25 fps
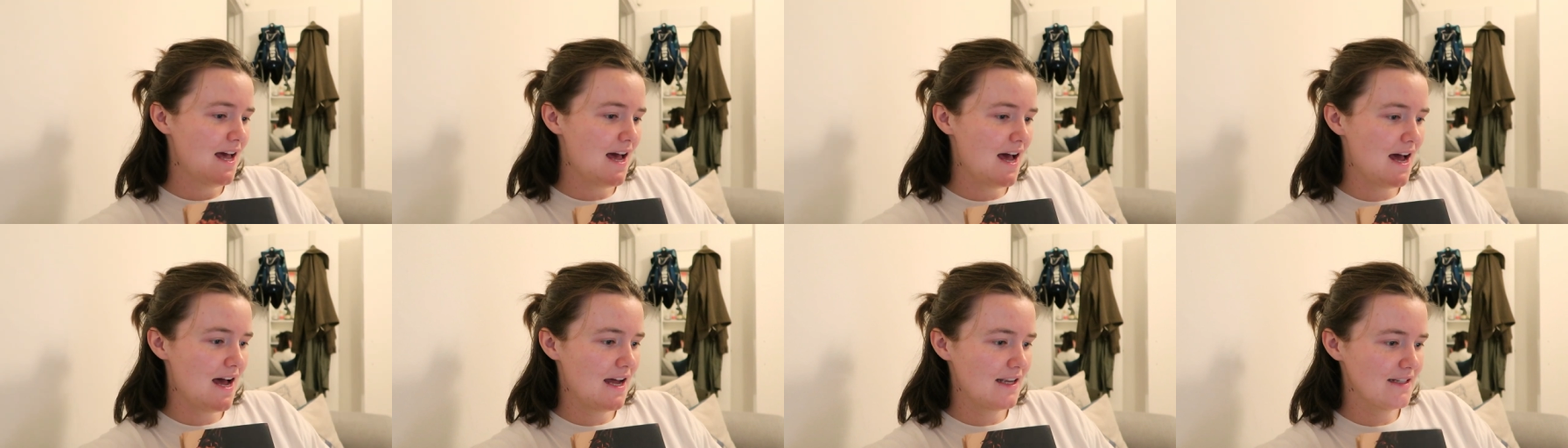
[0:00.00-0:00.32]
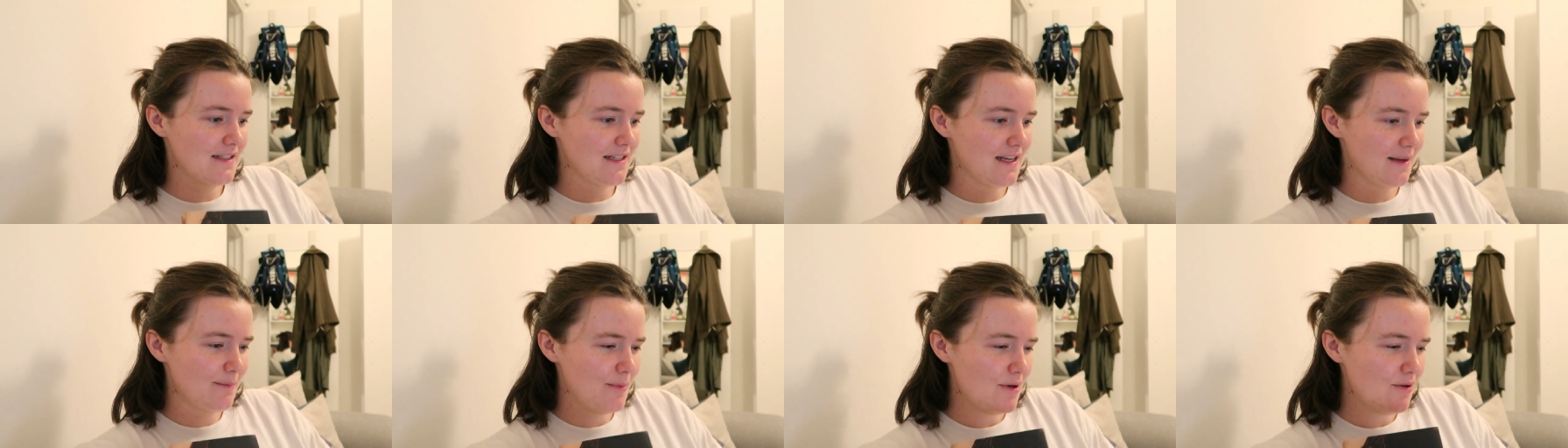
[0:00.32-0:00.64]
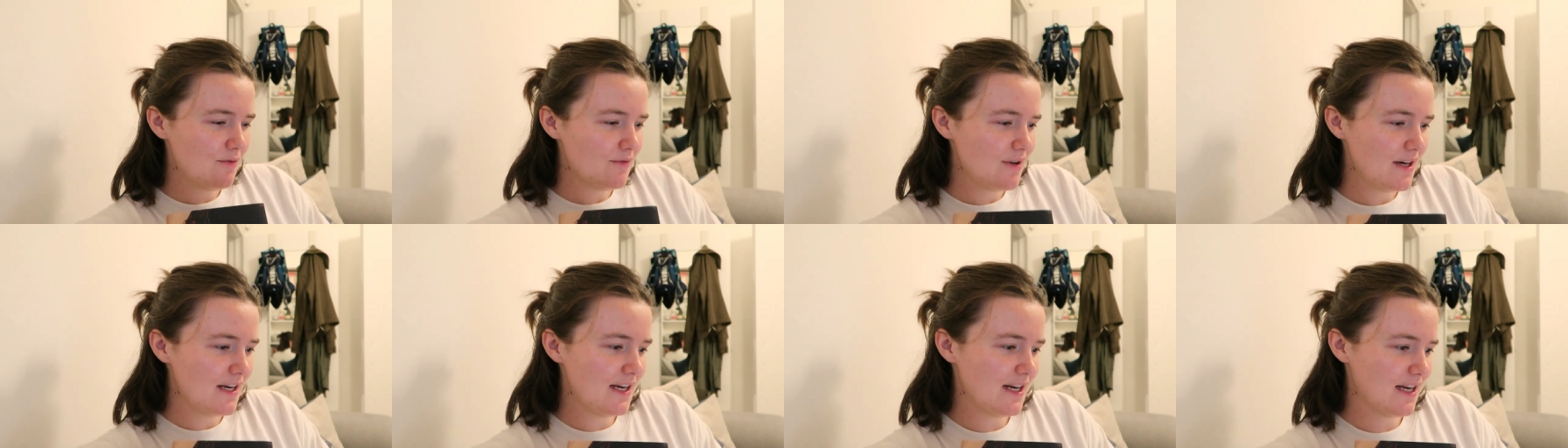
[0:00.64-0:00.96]
And let
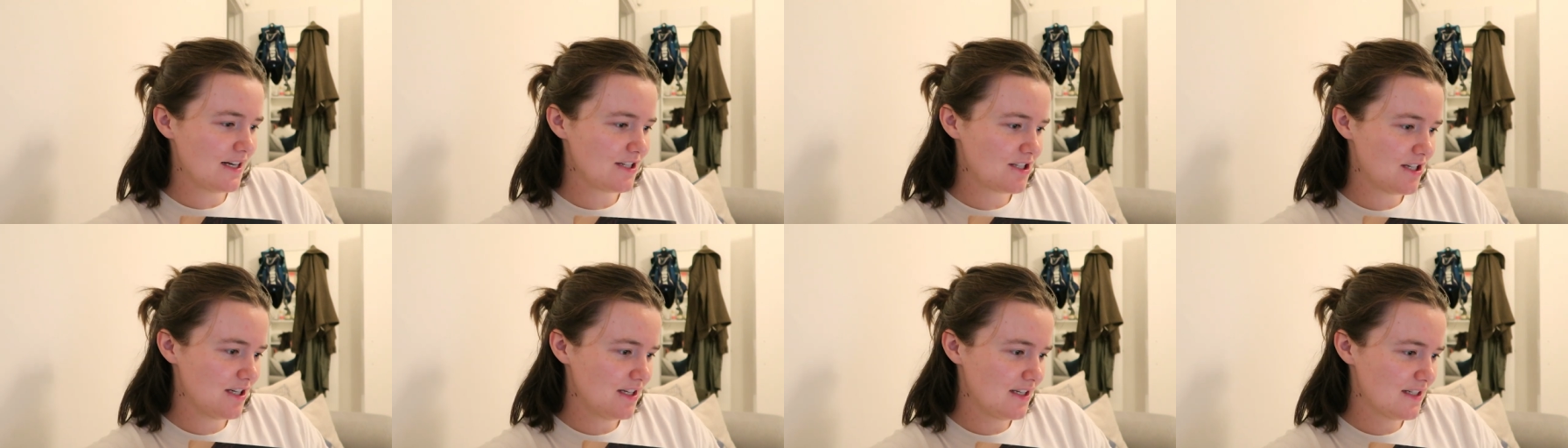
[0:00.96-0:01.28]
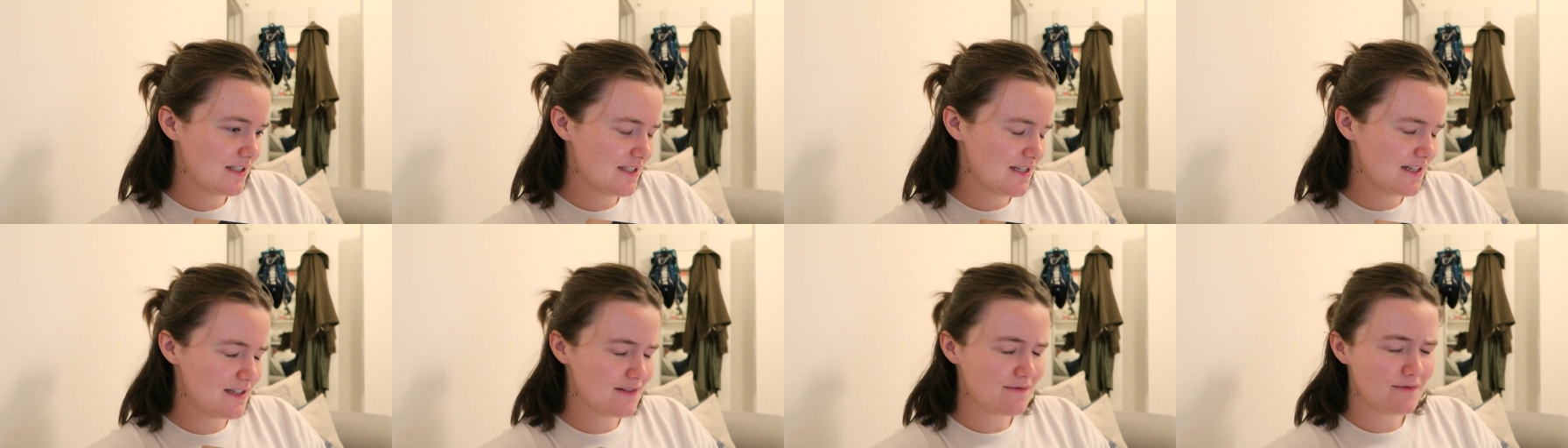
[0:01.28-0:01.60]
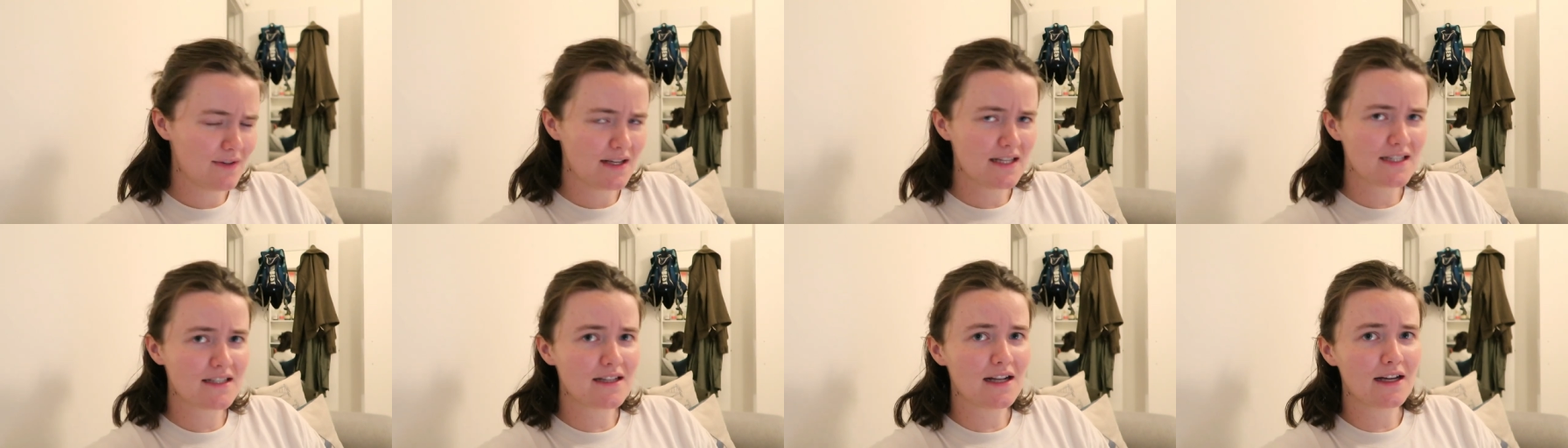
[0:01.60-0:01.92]
me read, actually, because
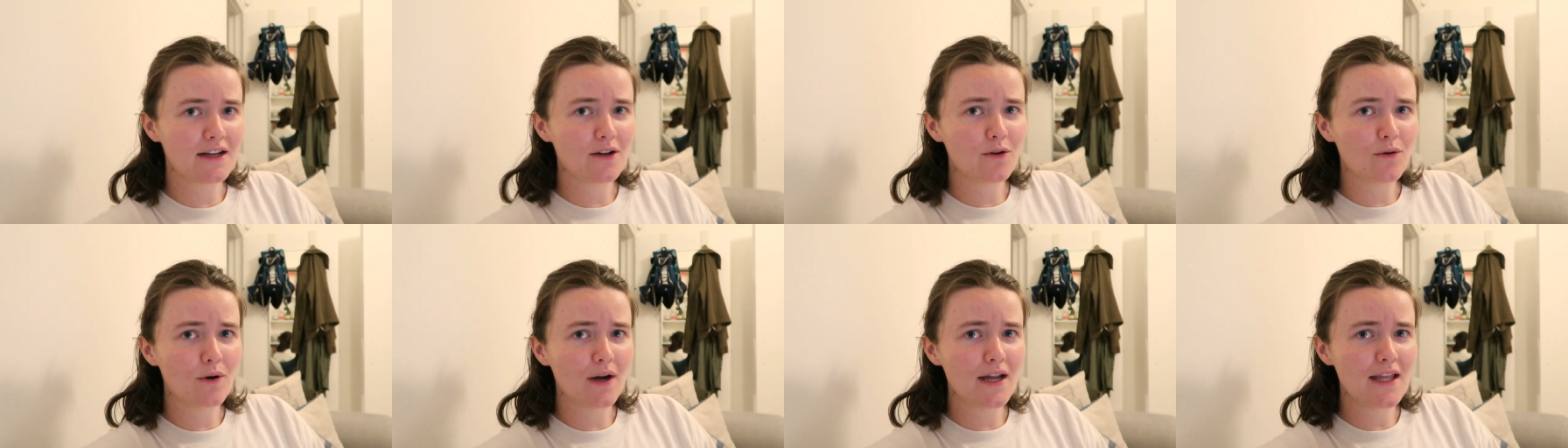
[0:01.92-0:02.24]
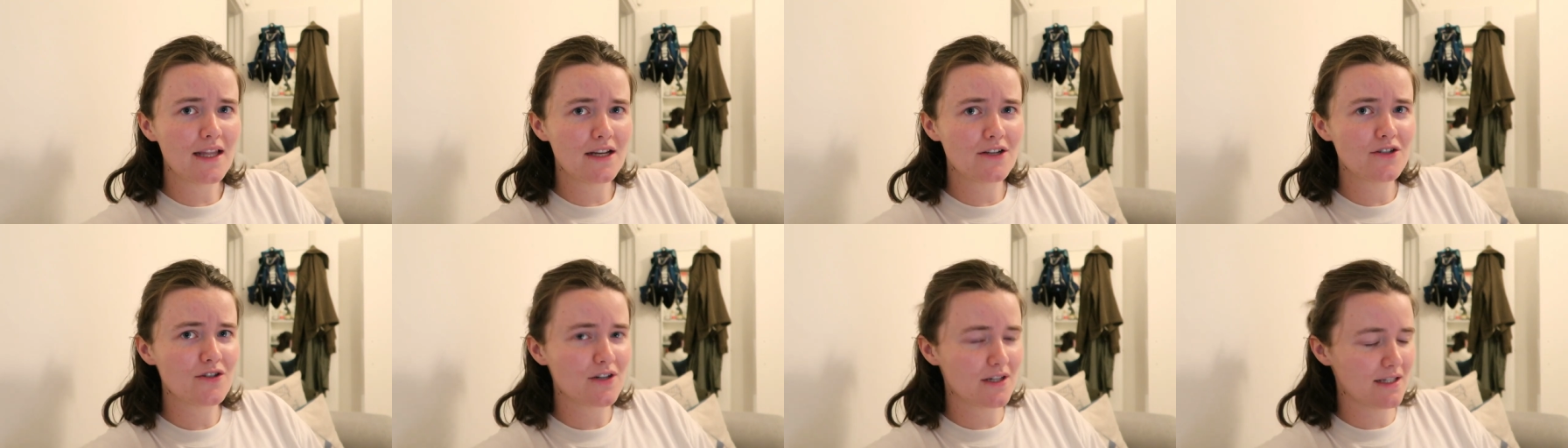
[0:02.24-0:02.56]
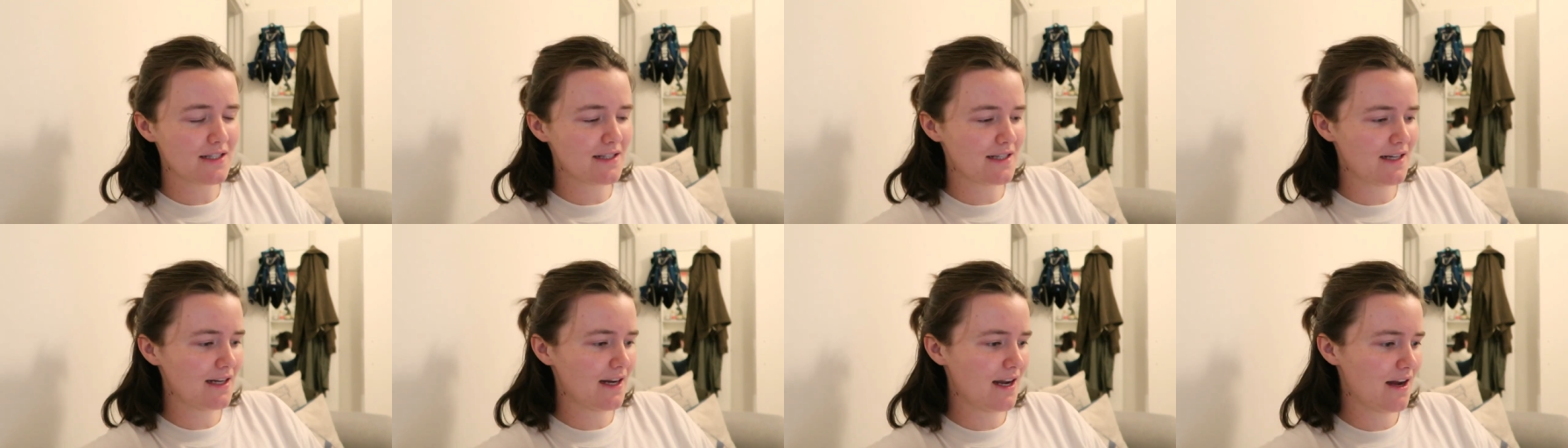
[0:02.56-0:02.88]
it's like quite
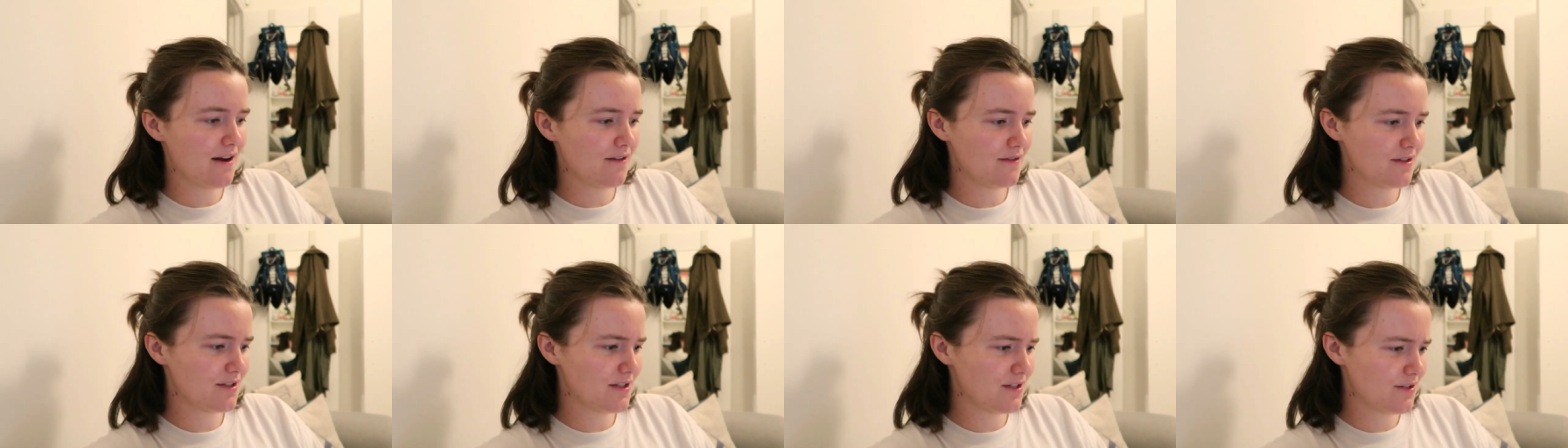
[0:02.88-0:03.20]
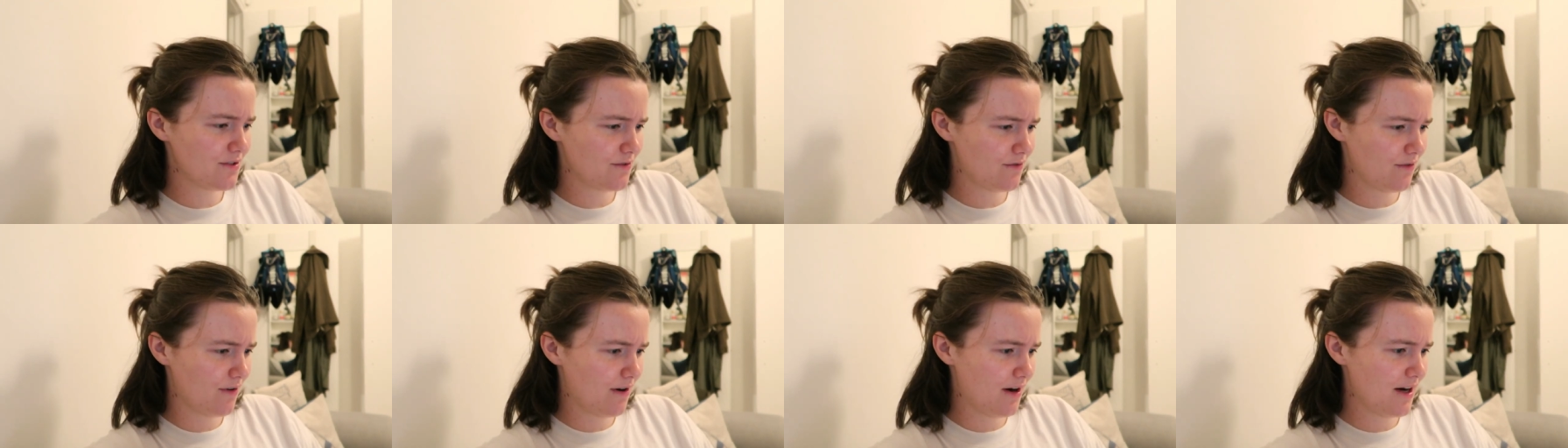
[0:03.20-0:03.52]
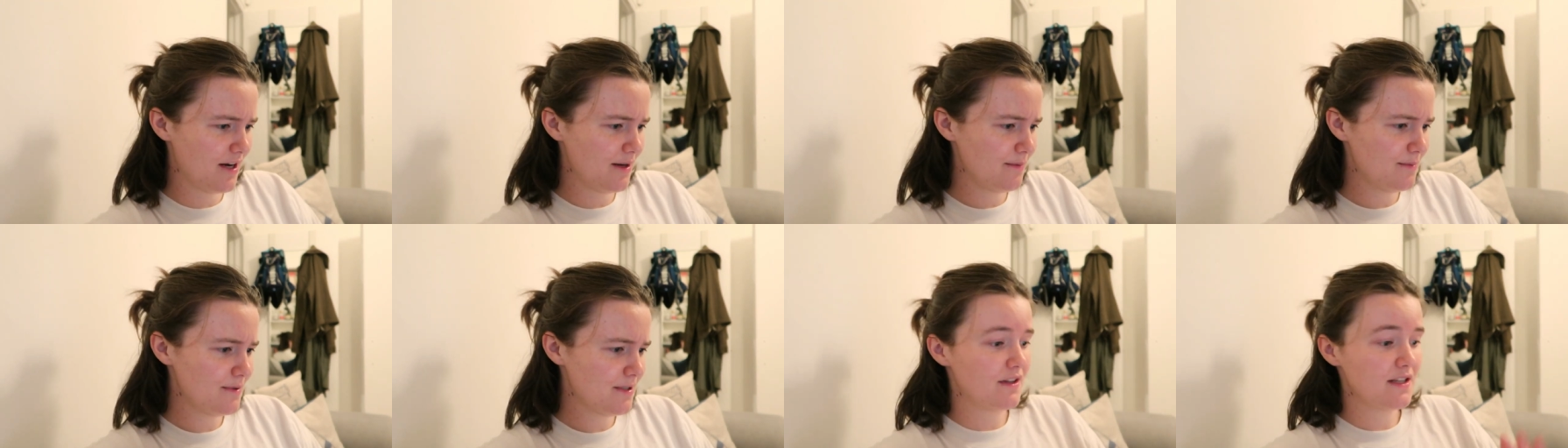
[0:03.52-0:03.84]
interesting how it's
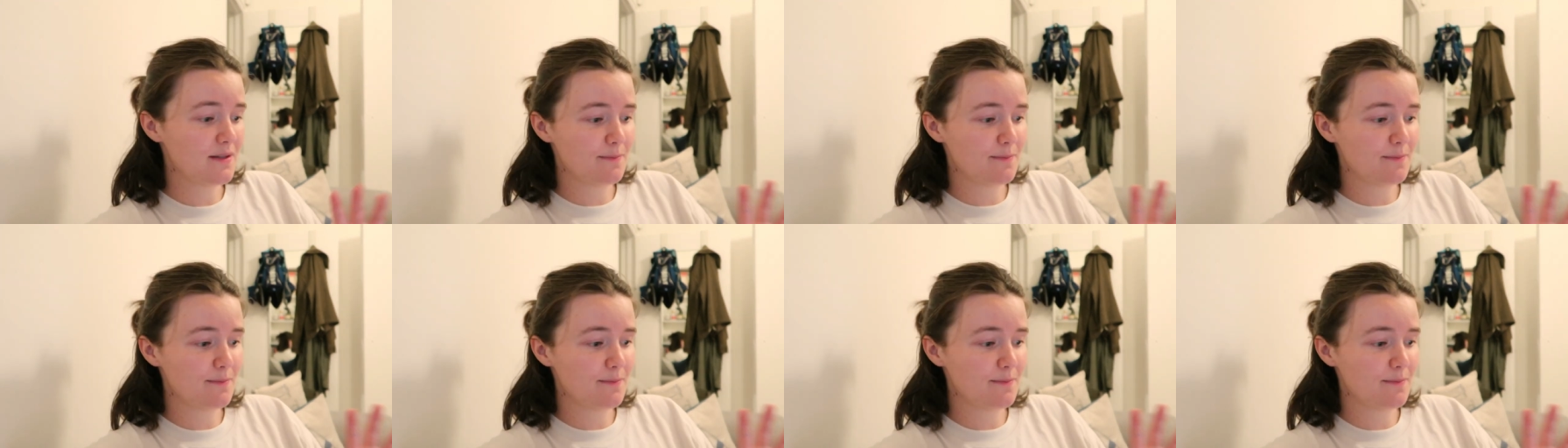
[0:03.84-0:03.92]
described.